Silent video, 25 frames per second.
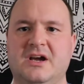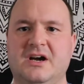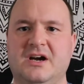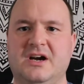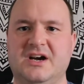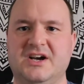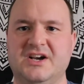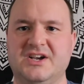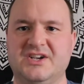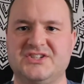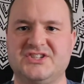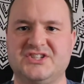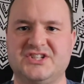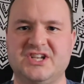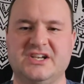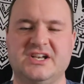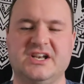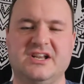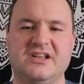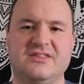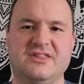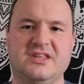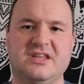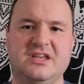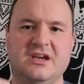uh,
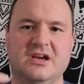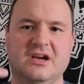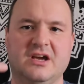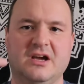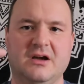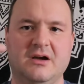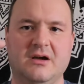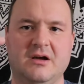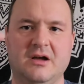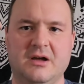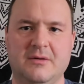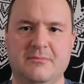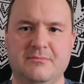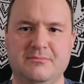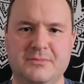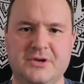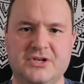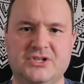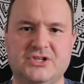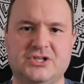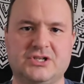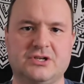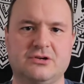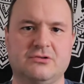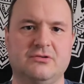studying the
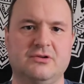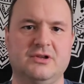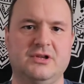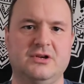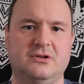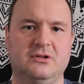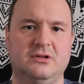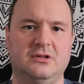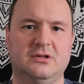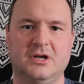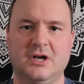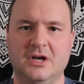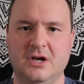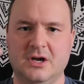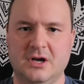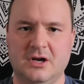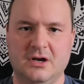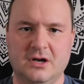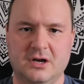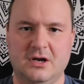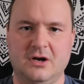material